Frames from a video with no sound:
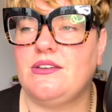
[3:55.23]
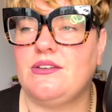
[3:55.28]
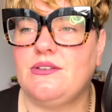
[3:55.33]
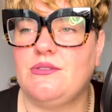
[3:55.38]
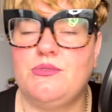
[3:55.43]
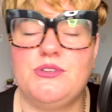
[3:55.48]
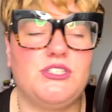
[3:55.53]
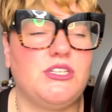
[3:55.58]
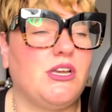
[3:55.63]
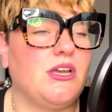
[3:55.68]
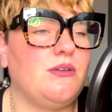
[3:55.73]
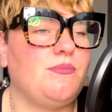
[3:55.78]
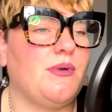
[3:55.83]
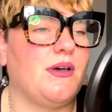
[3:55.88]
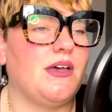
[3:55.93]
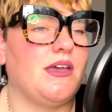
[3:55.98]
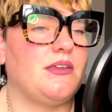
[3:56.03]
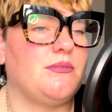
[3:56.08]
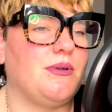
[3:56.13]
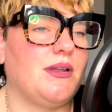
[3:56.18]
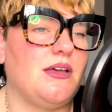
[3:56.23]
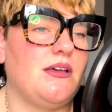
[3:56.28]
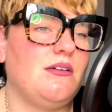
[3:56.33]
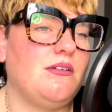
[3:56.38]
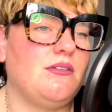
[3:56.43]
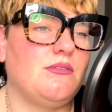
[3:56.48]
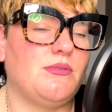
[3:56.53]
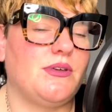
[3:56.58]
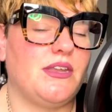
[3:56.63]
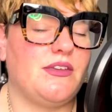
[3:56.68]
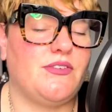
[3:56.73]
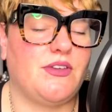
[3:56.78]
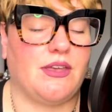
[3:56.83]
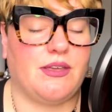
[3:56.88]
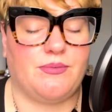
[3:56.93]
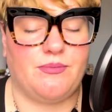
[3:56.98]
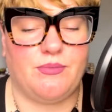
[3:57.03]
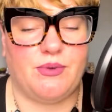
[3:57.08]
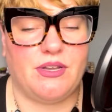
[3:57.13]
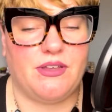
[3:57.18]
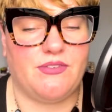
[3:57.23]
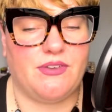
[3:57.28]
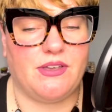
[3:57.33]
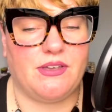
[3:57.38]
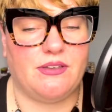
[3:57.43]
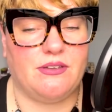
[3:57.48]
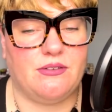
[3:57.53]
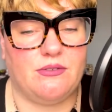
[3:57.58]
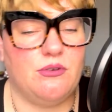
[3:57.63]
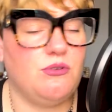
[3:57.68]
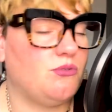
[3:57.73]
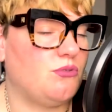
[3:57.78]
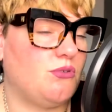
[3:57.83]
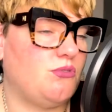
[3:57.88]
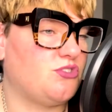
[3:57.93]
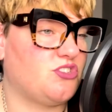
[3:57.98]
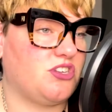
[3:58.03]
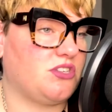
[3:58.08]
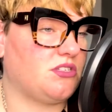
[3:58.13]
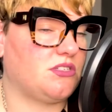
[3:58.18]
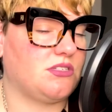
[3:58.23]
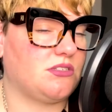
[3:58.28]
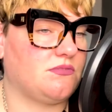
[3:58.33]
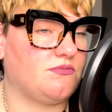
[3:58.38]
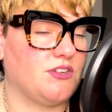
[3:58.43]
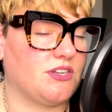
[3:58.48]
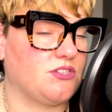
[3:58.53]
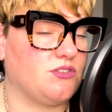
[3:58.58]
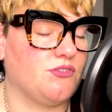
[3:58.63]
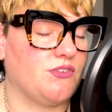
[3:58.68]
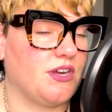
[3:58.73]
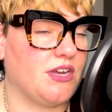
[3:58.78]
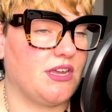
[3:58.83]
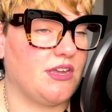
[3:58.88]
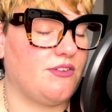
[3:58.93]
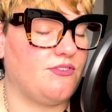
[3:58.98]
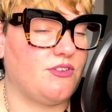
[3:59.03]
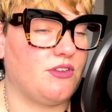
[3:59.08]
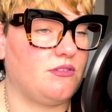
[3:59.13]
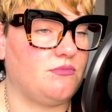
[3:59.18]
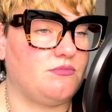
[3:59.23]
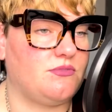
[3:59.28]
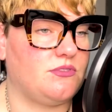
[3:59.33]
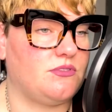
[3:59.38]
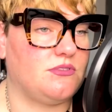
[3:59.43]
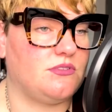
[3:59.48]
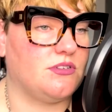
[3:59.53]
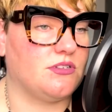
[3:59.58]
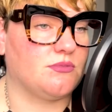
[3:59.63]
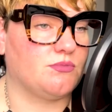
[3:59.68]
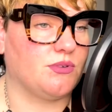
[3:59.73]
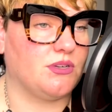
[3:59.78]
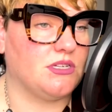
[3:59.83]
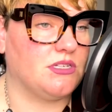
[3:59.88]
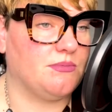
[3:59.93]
what'd you go by? You'd be like, oh, whatever. Or just Victoria, if you just wanted